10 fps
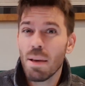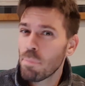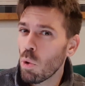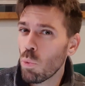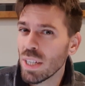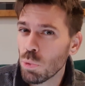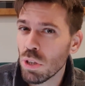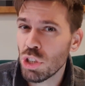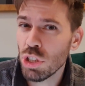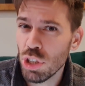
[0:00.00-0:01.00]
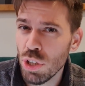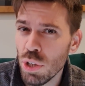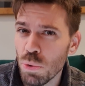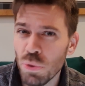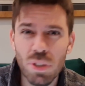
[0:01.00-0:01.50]
but which one should you
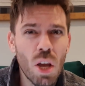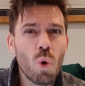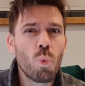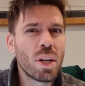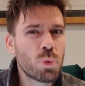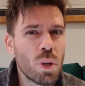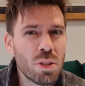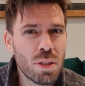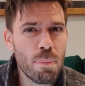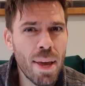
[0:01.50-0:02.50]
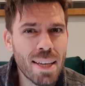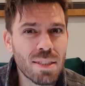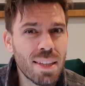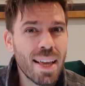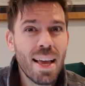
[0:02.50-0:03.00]
use? Which one's the
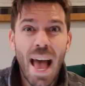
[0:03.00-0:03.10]
best?